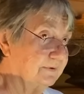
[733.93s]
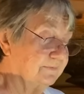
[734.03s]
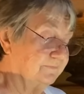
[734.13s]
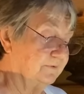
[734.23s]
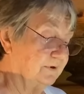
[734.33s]

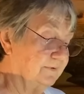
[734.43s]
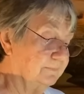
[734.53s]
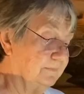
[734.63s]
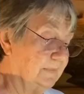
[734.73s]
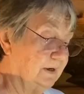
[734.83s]
for
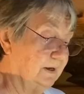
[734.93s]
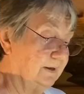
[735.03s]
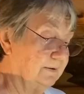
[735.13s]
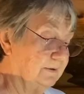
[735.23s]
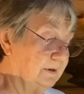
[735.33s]

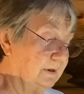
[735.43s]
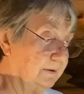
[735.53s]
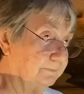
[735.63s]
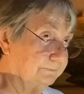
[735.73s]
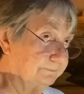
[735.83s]
our, our
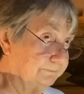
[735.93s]
um,